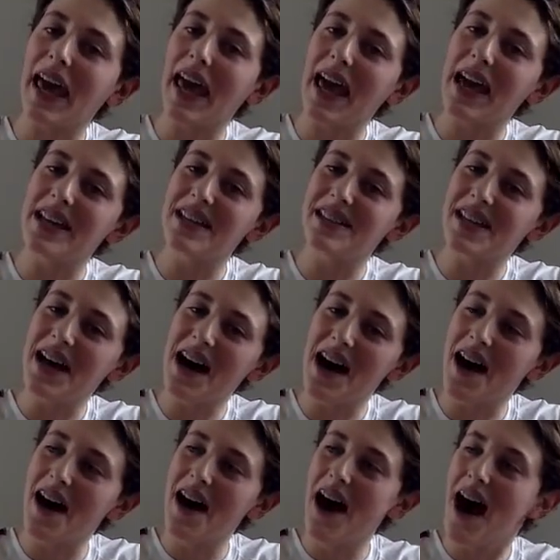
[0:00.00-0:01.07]
and
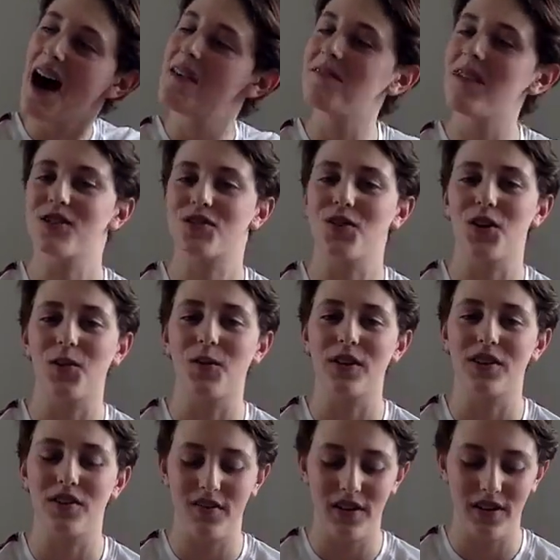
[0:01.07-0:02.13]
I'm not sure what